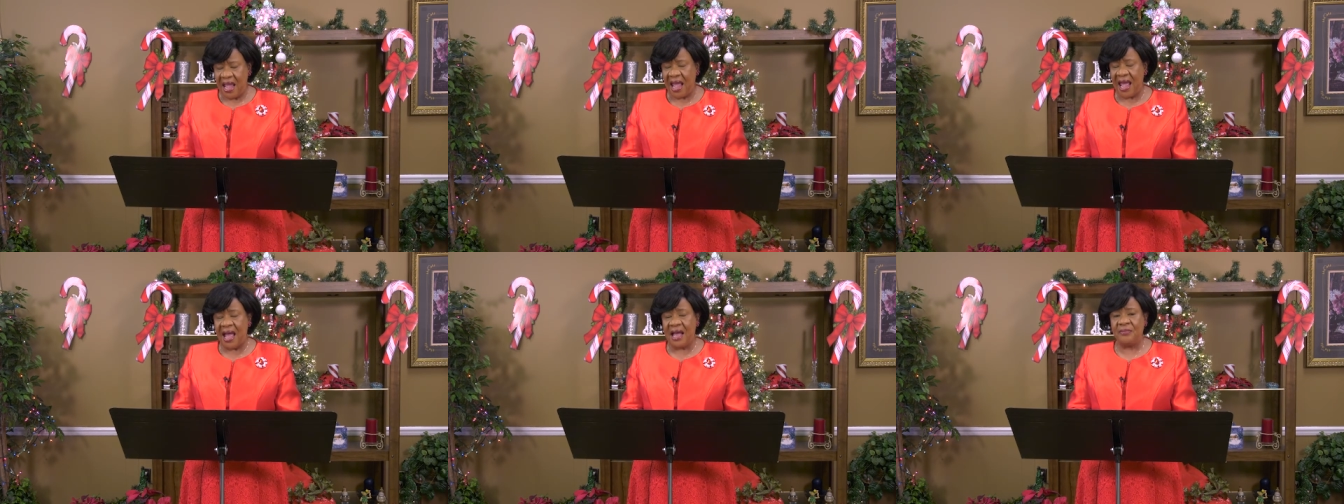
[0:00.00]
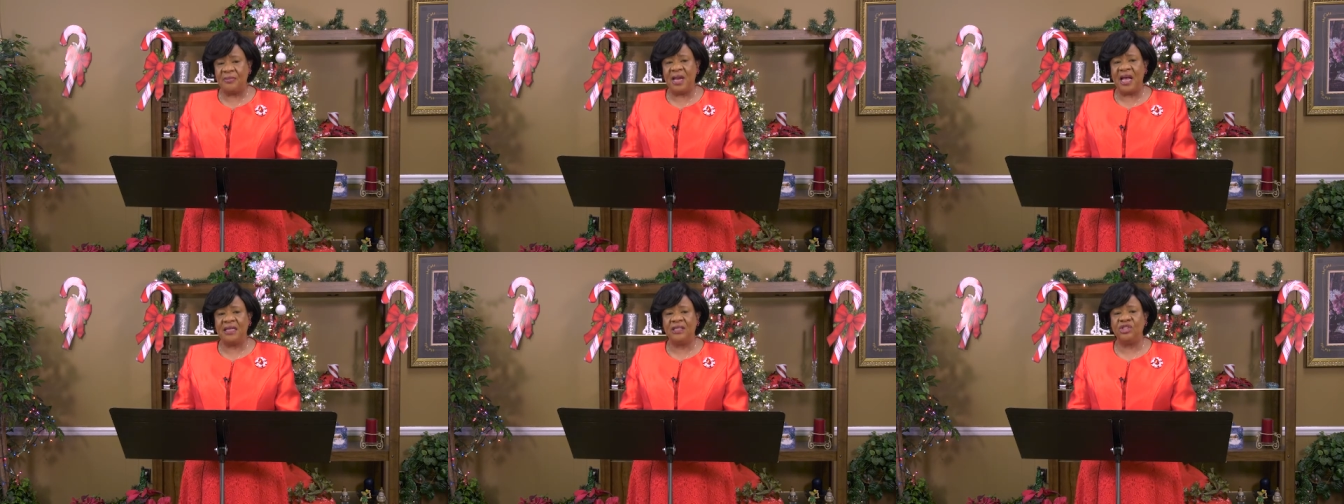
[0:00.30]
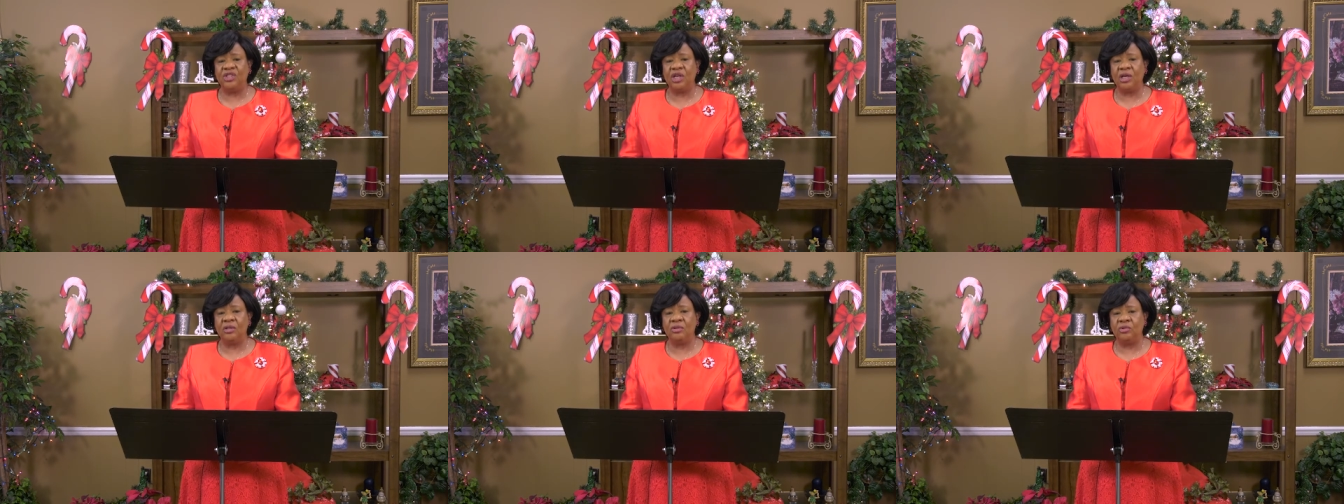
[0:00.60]
I'm not
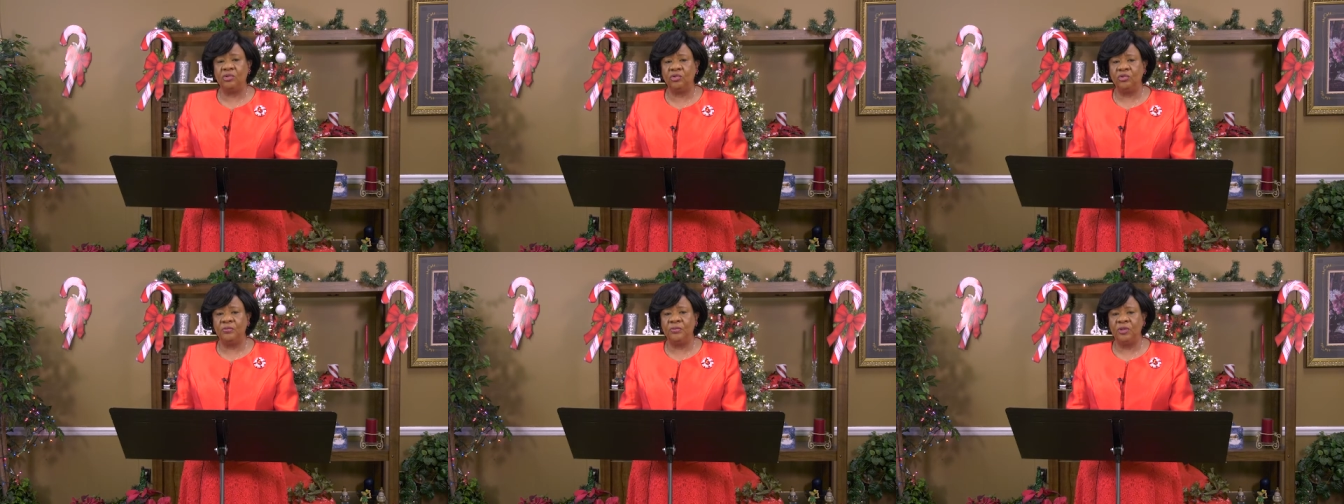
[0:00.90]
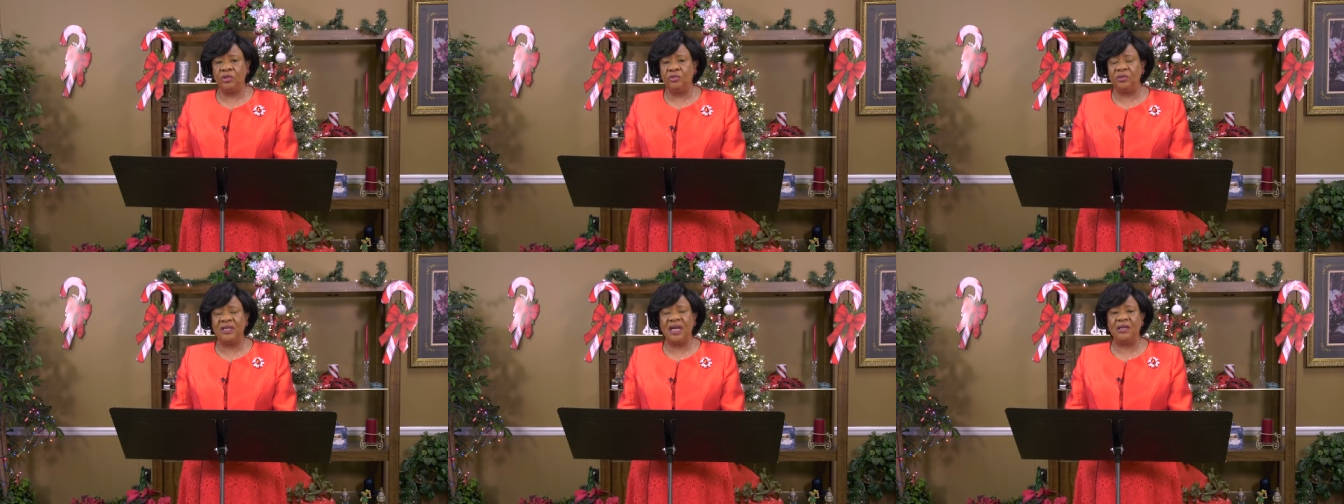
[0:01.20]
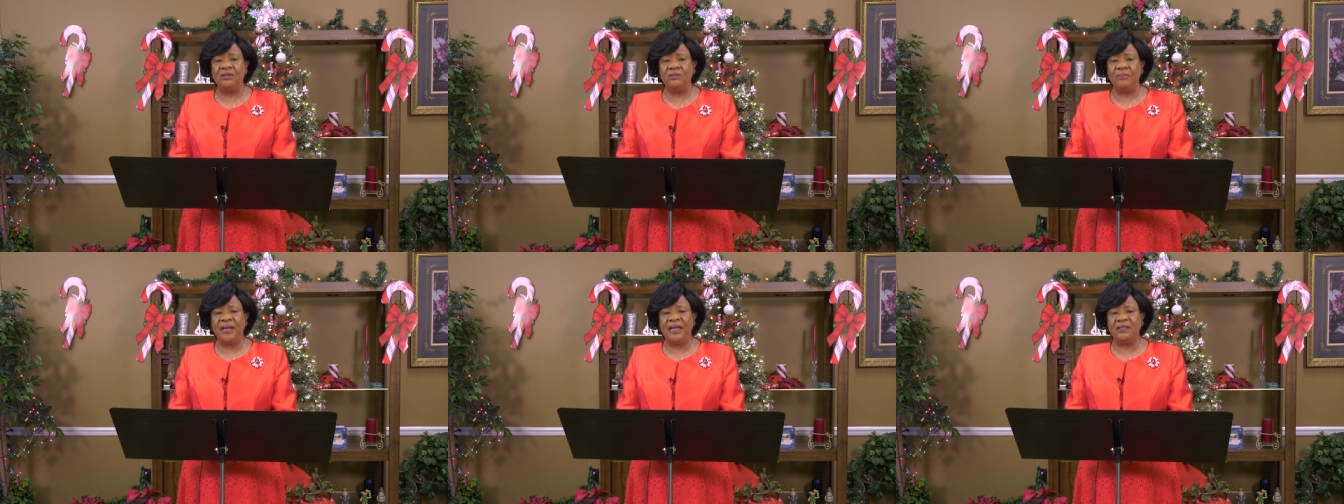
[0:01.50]
Job. You
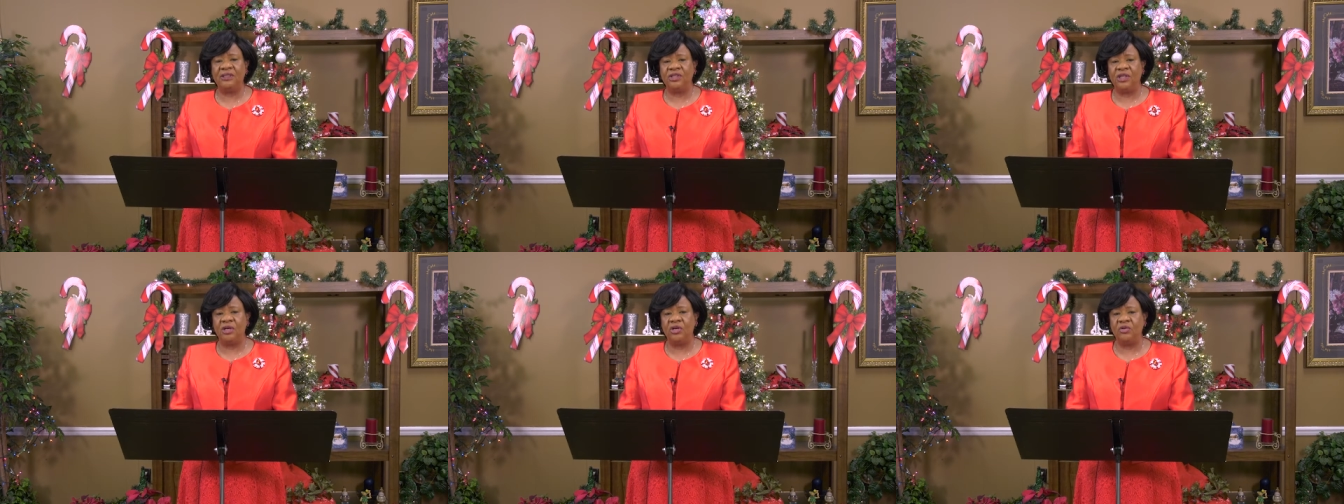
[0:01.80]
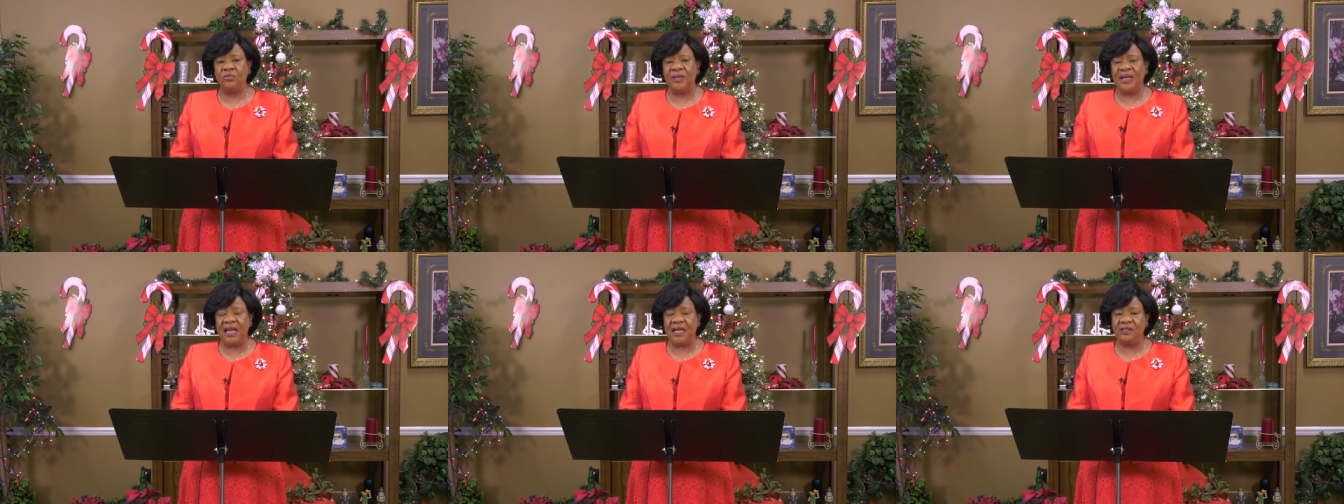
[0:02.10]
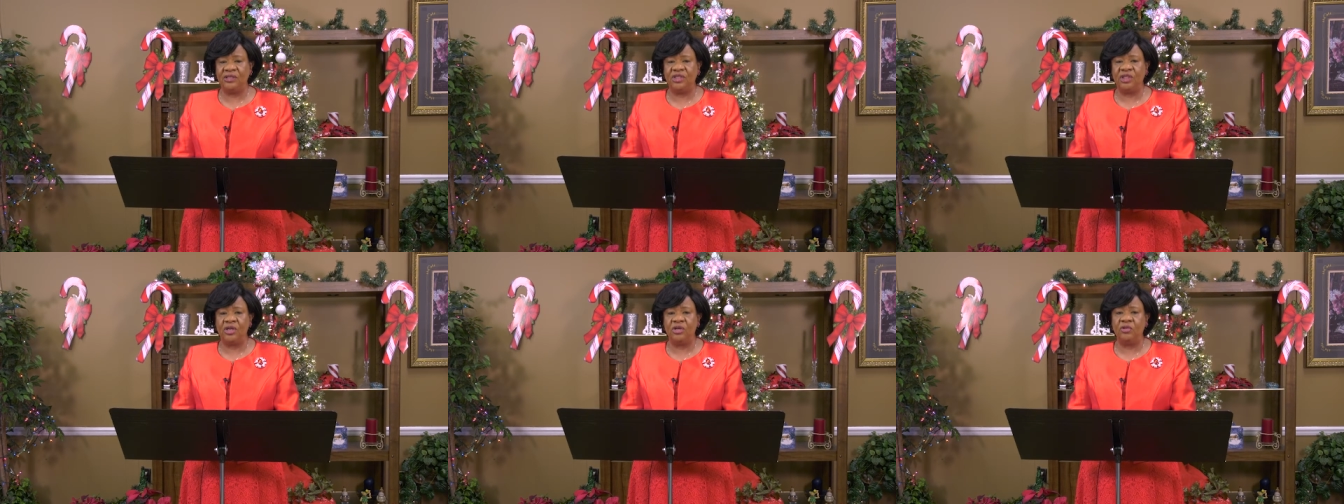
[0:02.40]
talked about Job and how
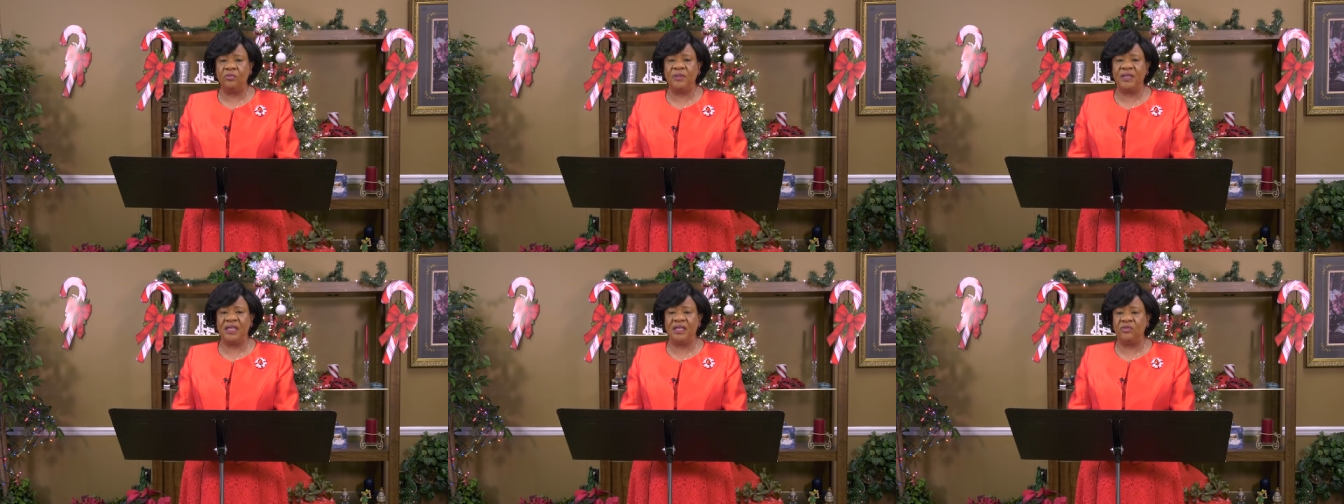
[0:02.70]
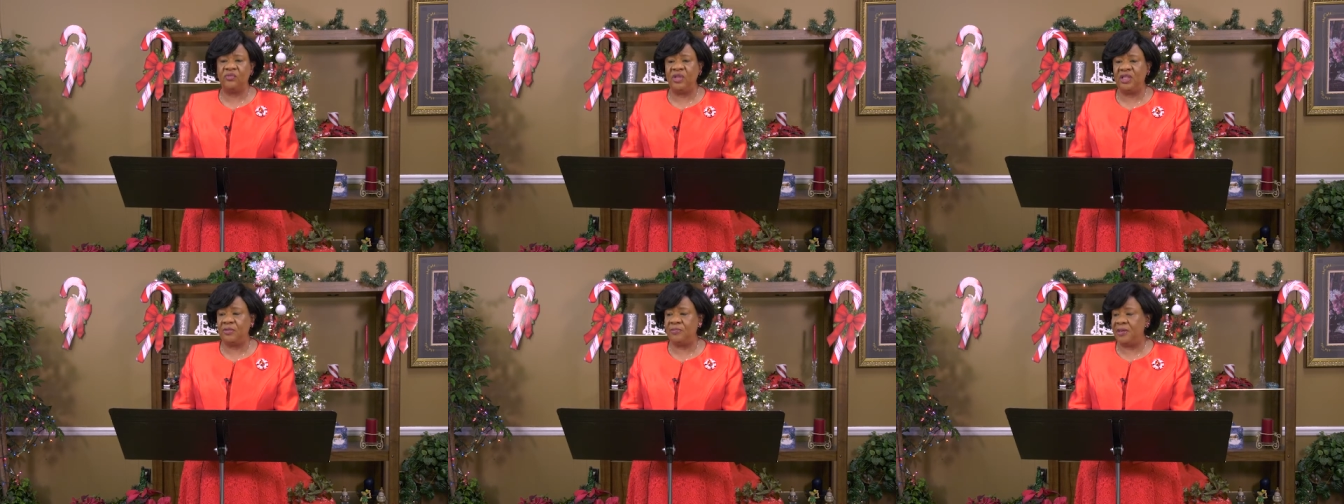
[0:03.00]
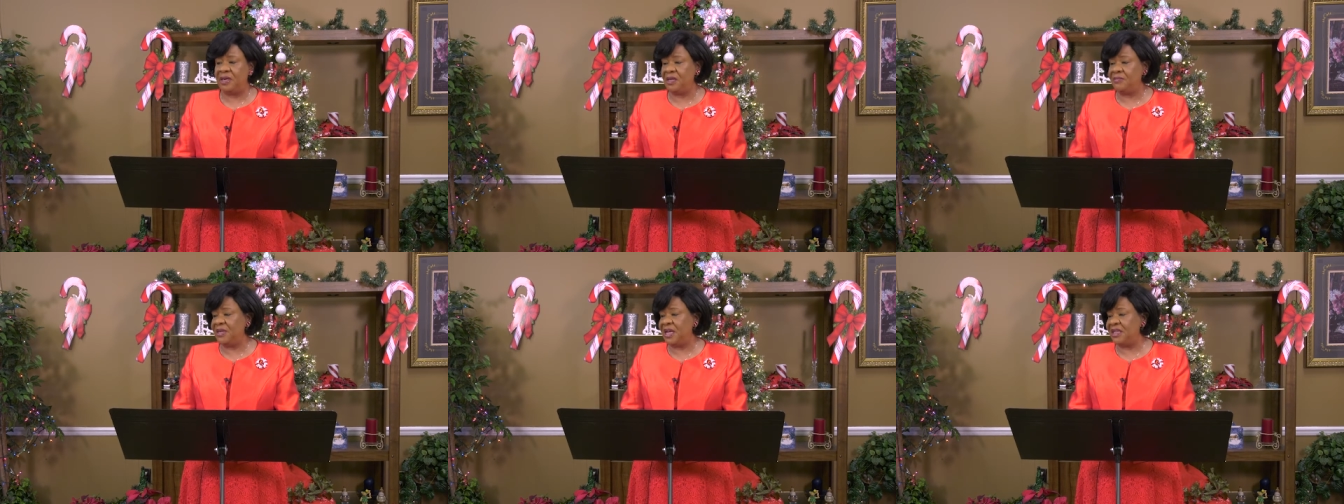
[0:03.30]
Job dealt with it,
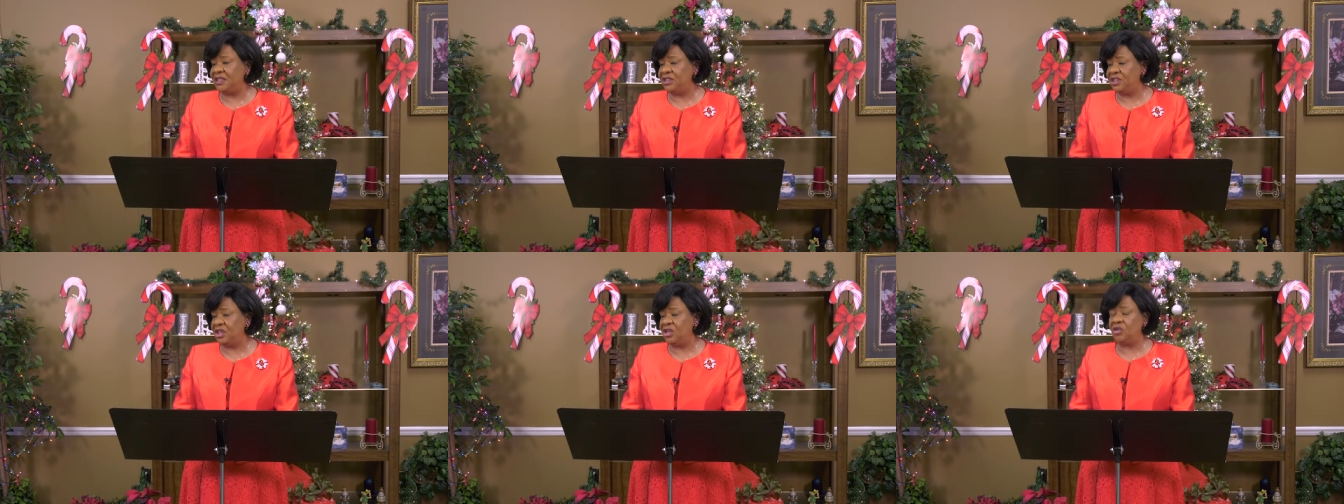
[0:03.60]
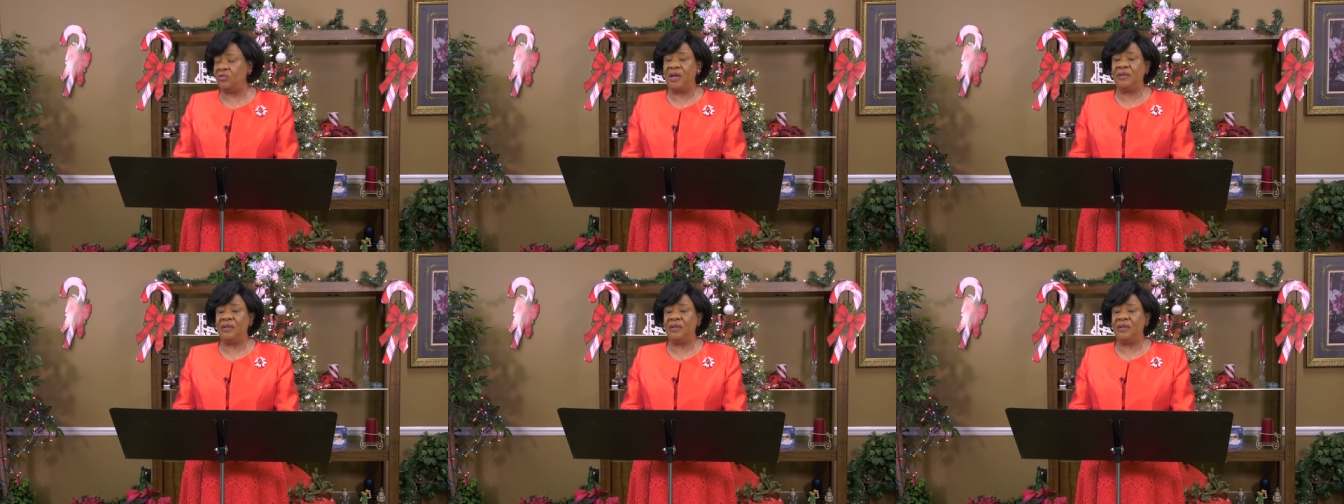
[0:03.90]
but I'm not Job.